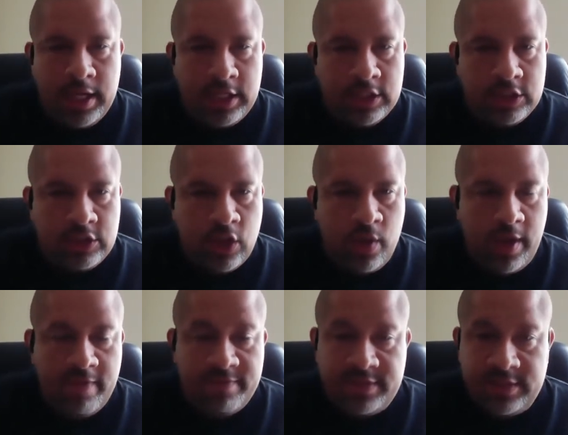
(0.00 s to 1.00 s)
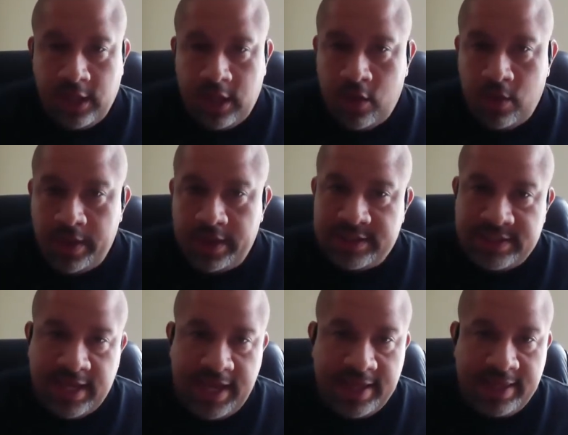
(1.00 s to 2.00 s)
So if Zillow is
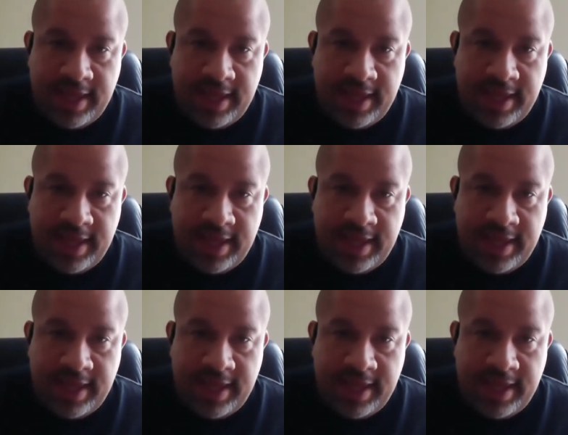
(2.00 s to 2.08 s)
saying